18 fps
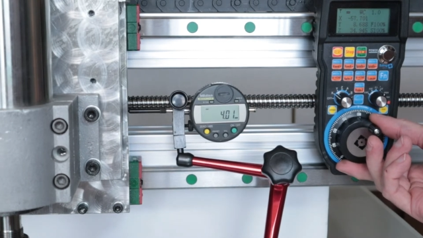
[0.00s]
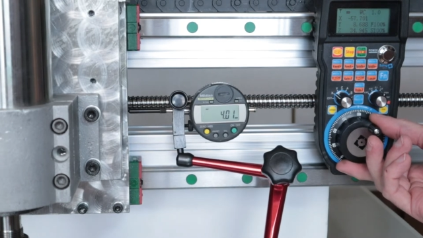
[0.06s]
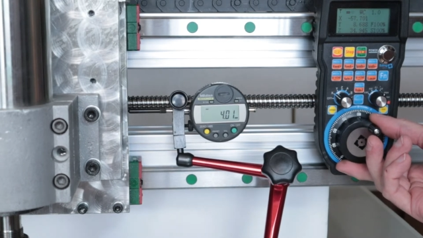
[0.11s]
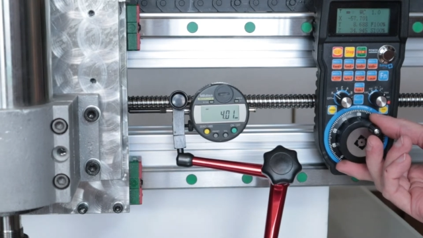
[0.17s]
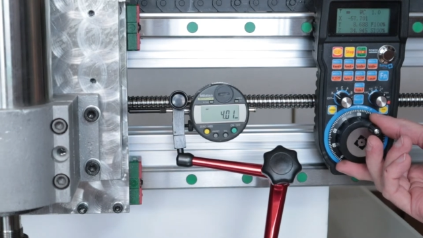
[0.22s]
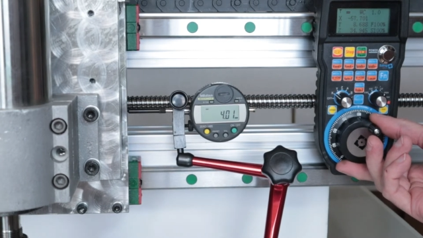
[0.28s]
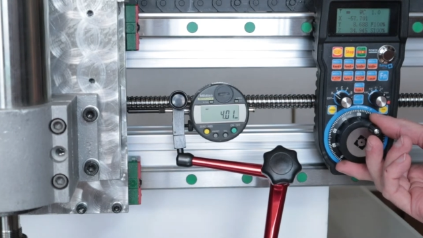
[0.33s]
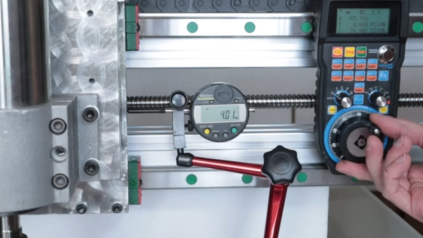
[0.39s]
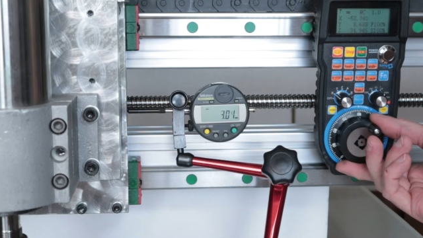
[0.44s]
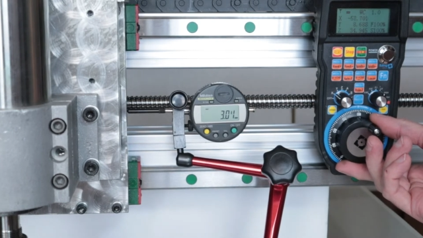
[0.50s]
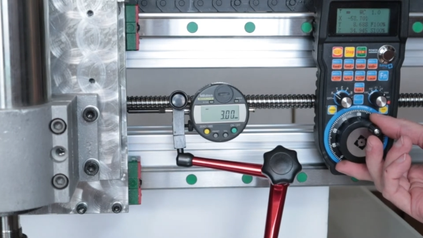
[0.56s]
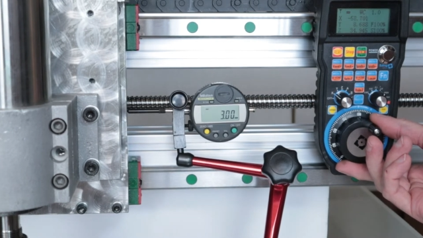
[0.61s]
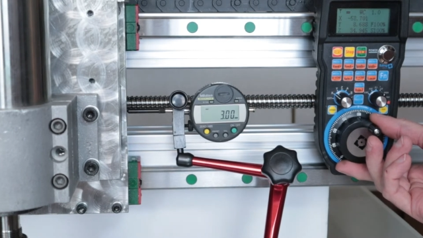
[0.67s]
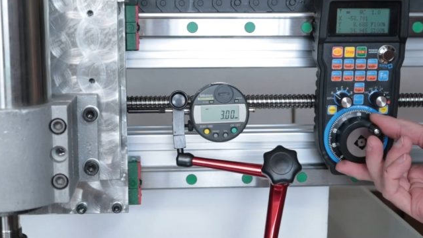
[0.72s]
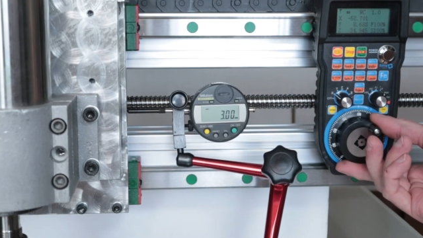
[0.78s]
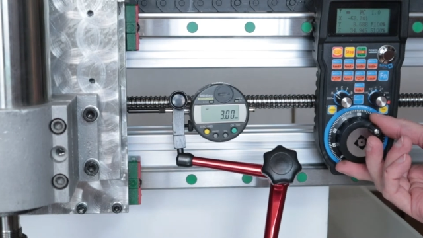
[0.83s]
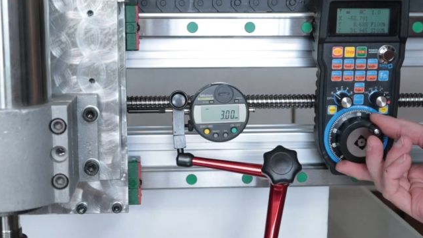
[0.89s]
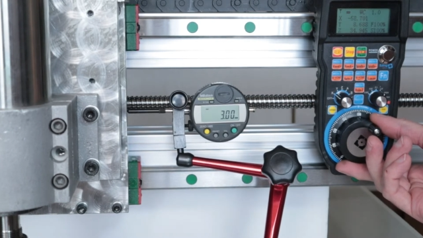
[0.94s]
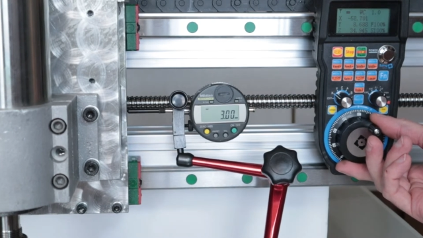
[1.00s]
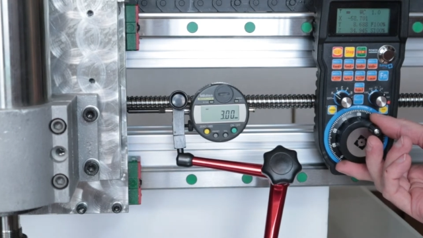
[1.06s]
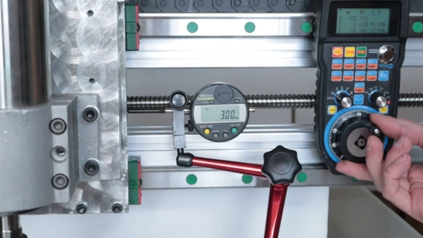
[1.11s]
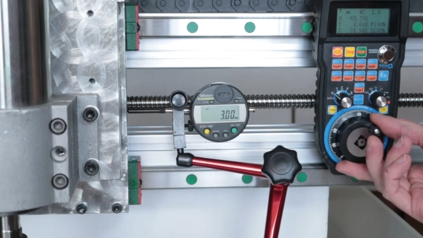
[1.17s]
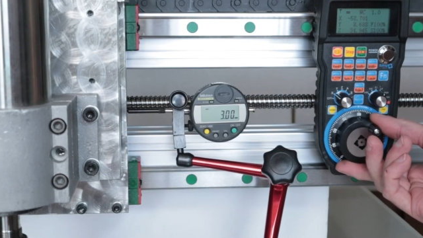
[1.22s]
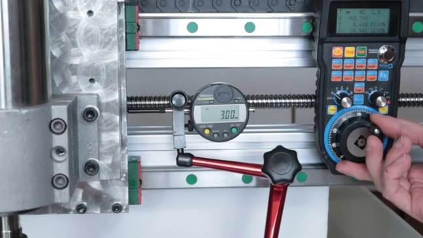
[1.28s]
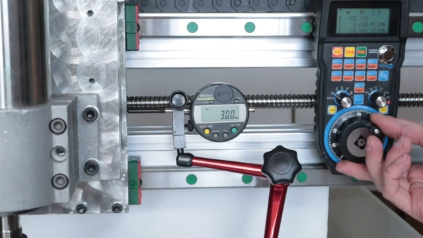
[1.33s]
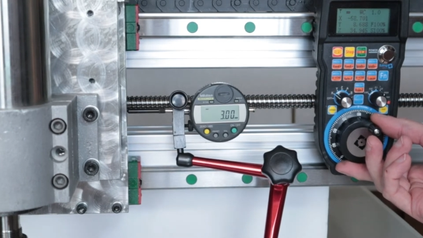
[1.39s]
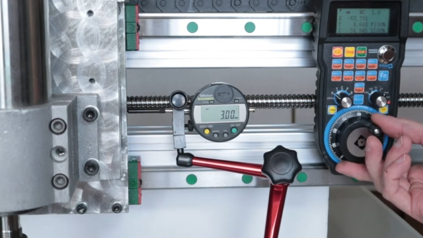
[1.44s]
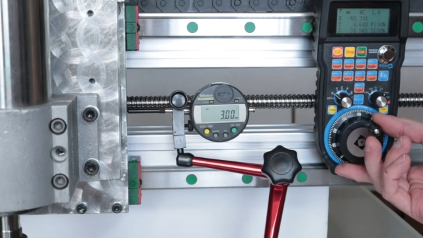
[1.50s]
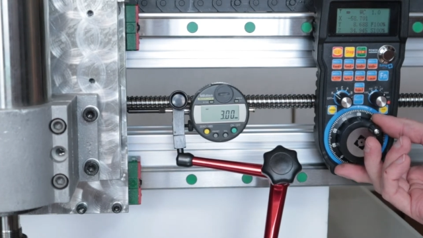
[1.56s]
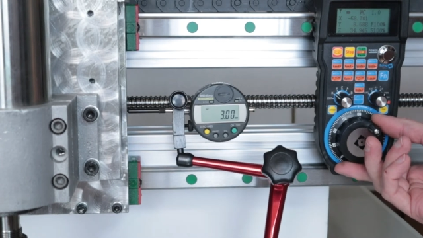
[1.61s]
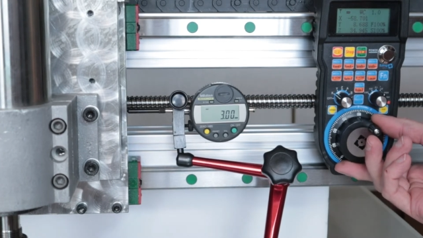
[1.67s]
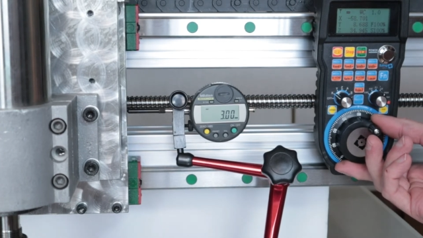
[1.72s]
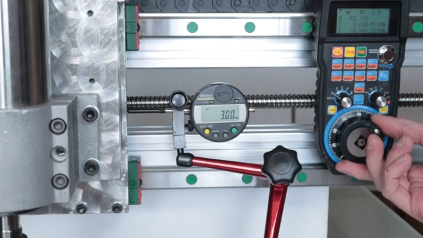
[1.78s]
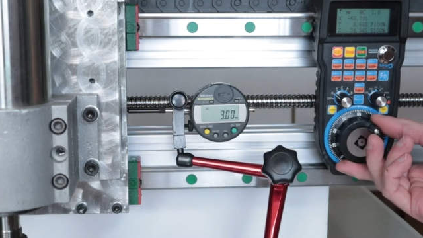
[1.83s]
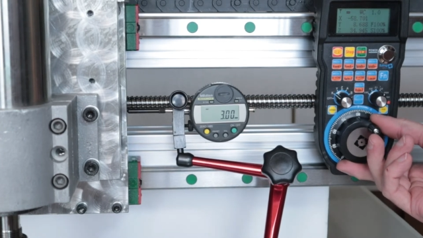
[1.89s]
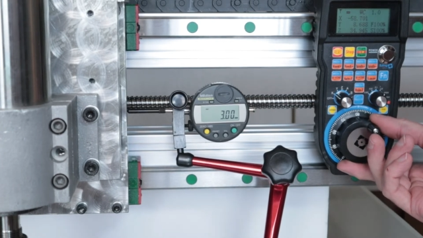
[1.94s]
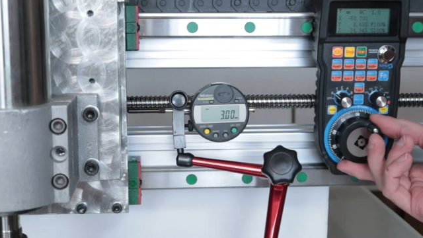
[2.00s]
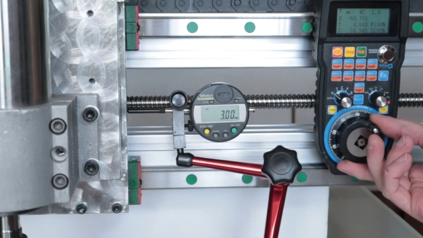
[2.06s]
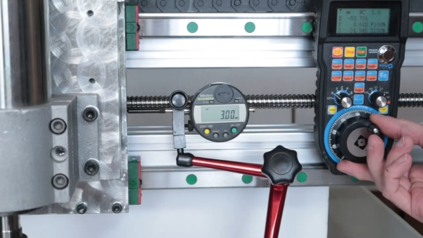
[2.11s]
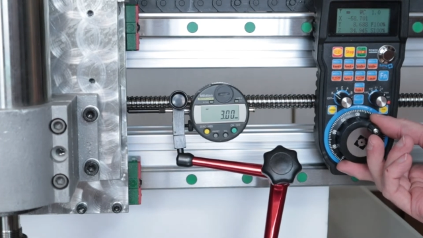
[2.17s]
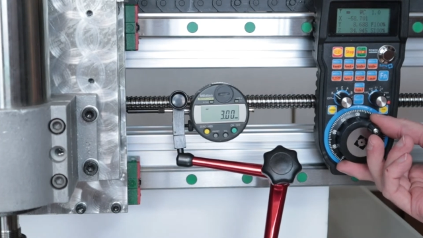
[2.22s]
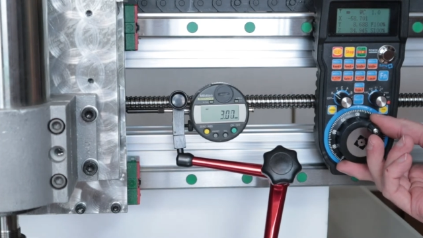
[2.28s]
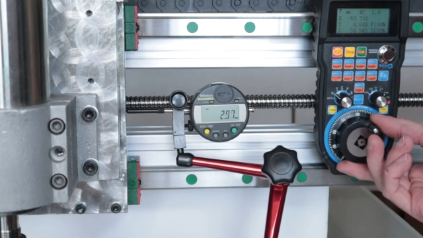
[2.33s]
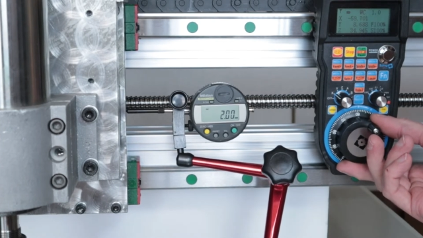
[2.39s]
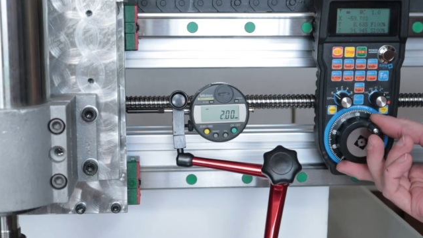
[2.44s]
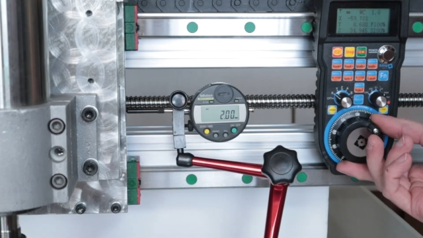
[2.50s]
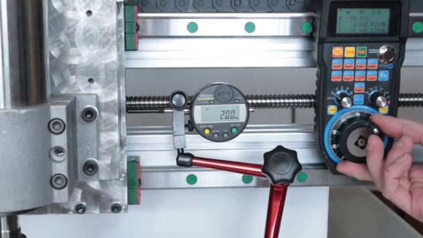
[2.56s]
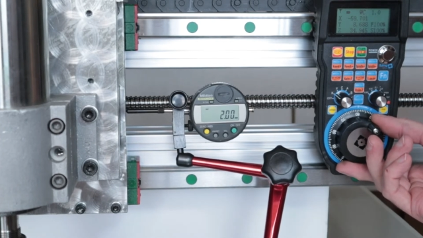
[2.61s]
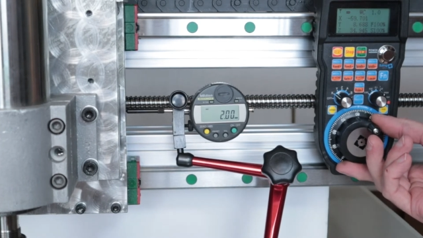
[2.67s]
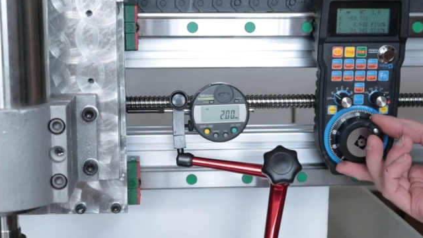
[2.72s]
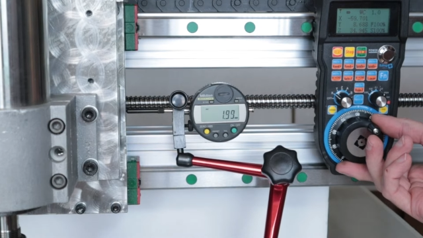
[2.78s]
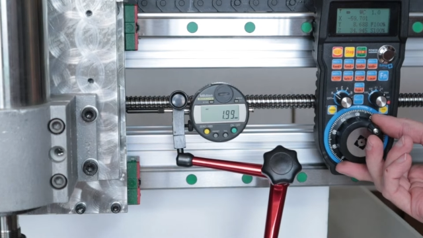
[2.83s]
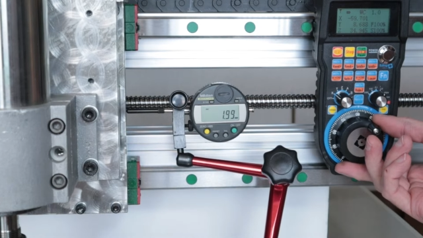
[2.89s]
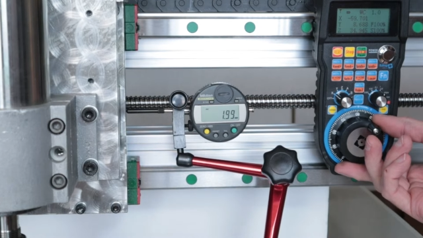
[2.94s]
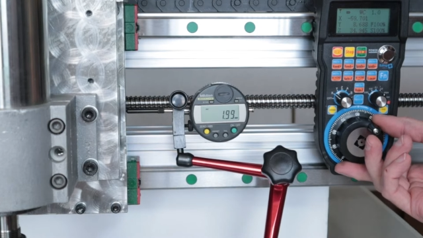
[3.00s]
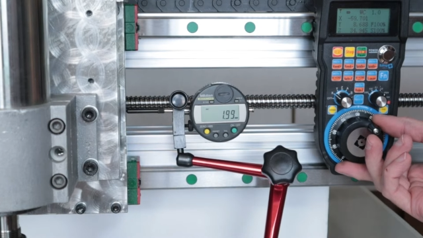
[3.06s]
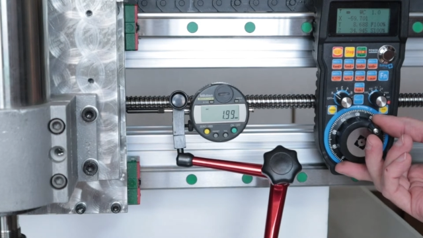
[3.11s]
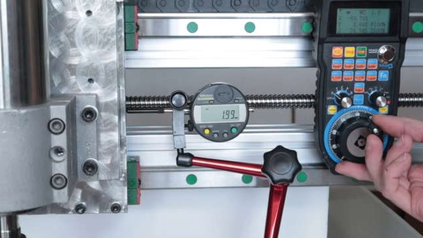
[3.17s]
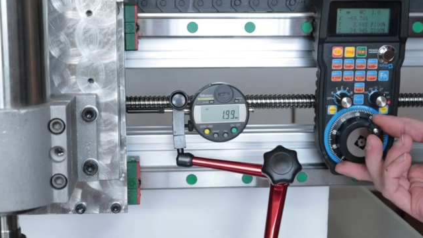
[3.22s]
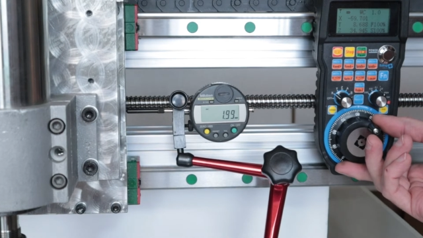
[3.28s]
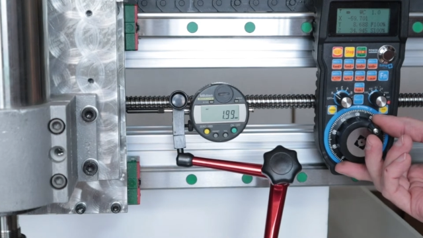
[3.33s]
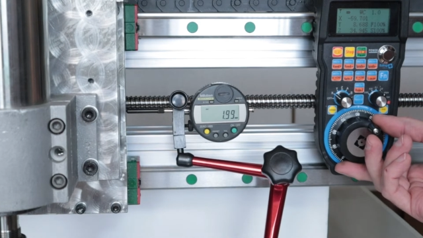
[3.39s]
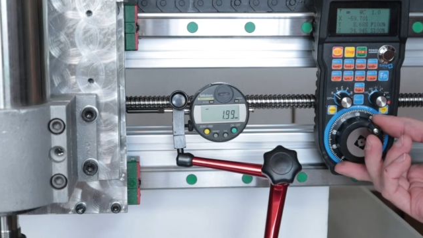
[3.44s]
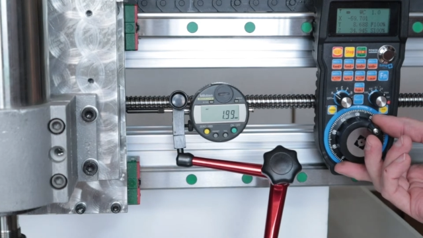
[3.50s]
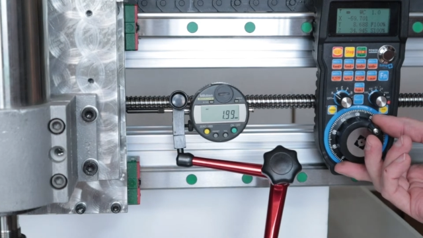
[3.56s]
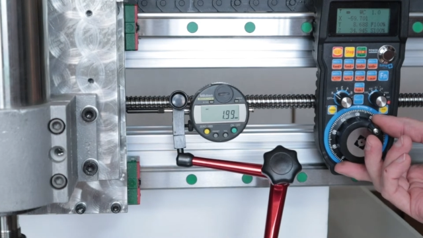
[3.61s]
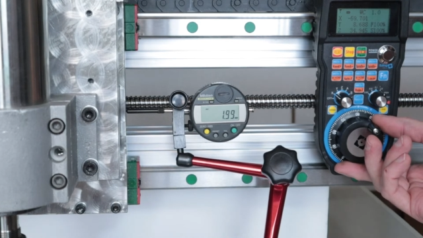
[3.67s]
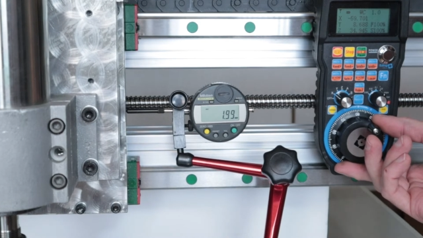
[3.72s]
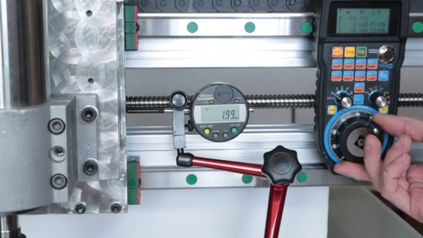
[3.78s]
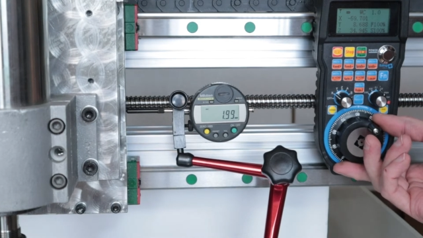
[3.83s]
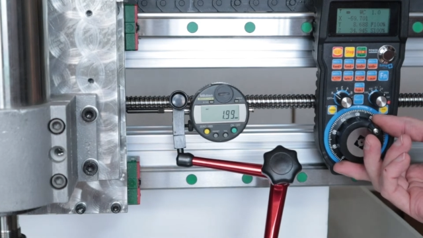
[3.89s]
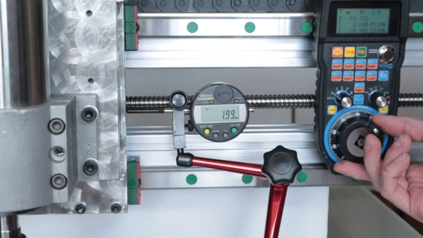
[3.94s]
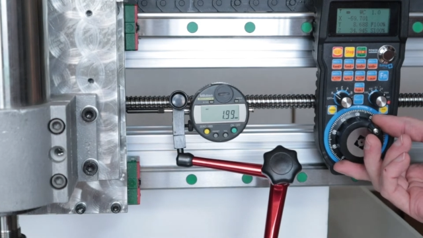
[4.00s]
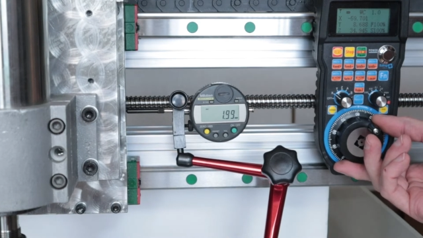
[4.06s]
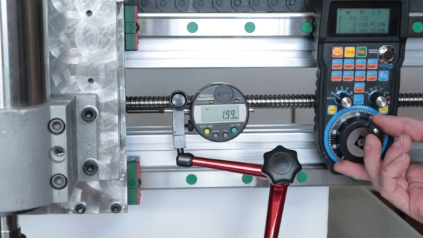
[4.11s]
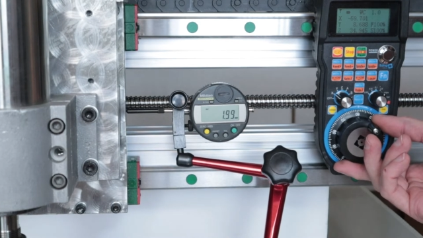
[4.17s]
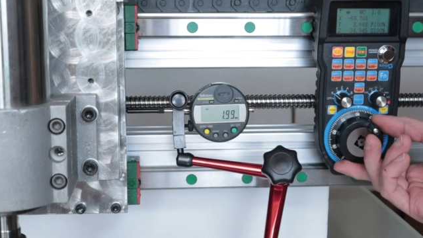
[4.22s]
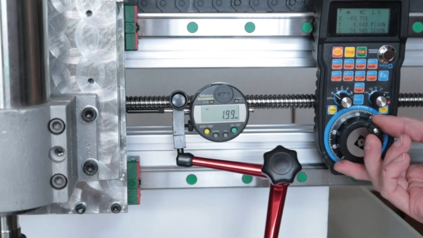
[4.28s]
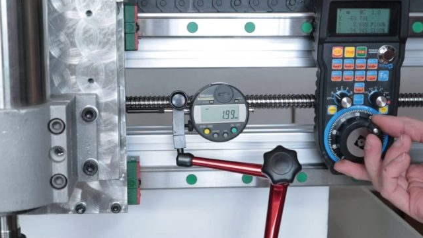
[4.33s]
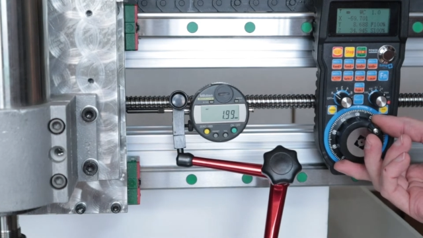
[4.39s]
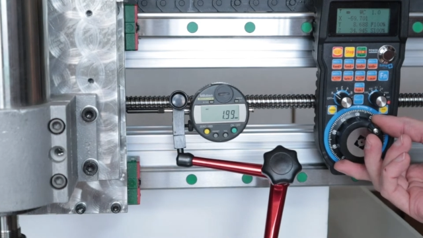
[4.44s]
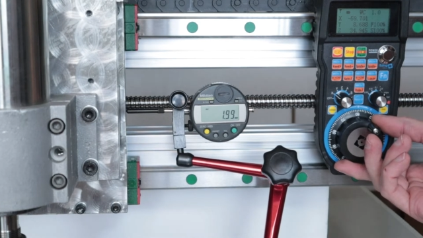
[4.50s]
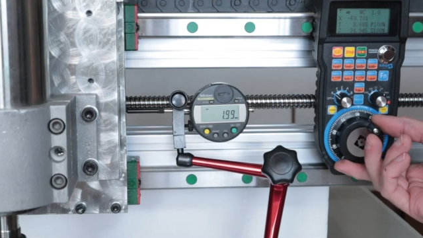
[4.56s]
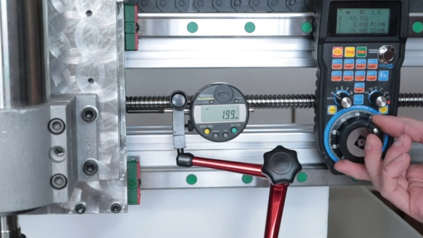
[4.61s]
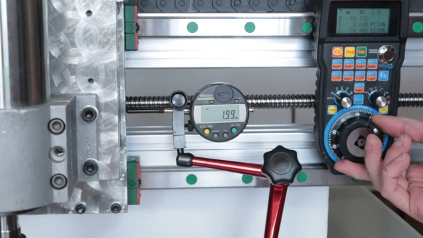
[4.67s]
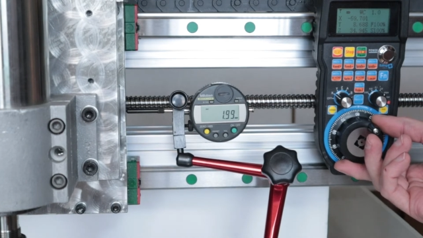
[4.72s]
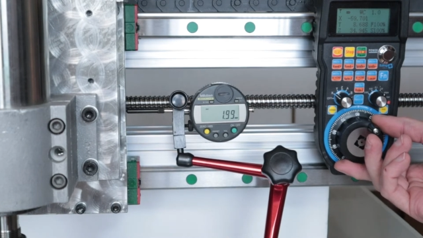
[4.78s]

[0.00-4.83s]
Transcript: Nobody's mouth can be seen.